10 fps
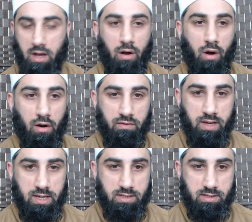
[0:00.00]
of
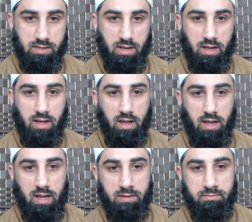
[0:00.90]
his
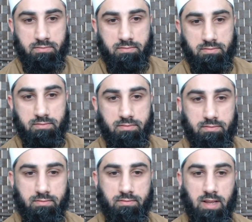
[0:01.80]
um,
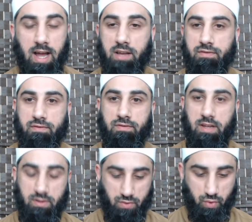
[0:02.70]
life
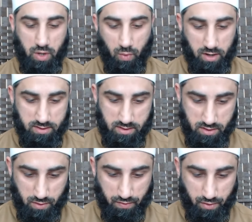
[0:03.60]
and who he was and
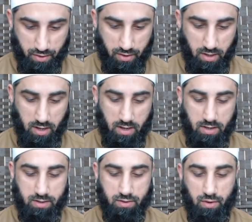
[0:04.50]
so forth.
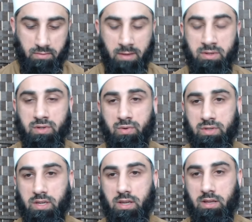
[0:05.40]
So Imam
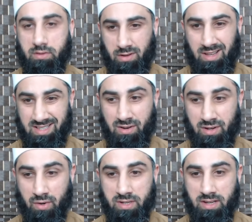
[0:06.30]
al-Sanusi is known, is
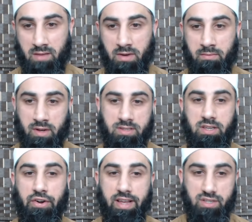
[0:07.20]
known as an Imam because he's a
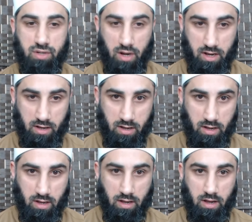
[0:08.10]
great scholar.
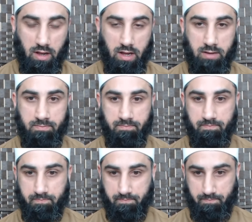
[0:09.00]
Um,
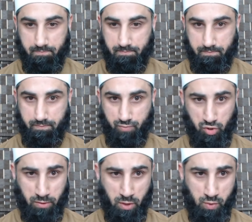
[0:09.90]

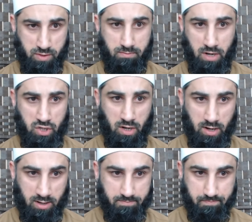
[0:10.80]
somebody who's, mashallah,